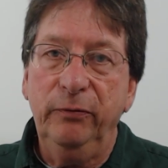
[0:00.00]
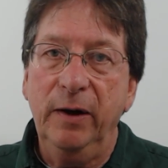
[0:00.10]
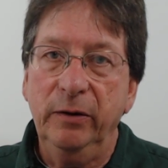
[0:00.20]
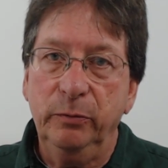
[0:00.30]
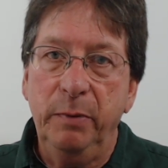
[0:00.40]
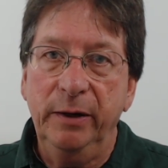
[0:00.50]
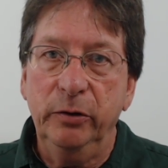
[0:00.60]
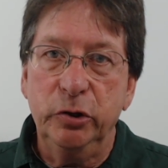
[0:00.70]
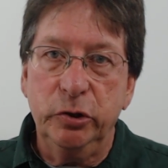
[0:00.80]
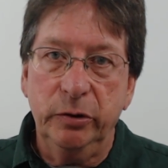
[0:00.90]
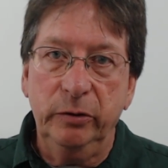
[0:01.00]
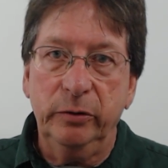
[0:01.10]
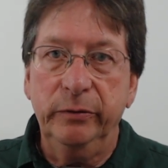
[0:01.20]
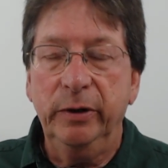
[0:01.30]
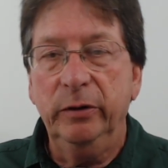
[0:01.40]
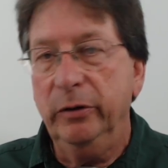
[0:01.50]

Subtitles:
found this better insurance over there.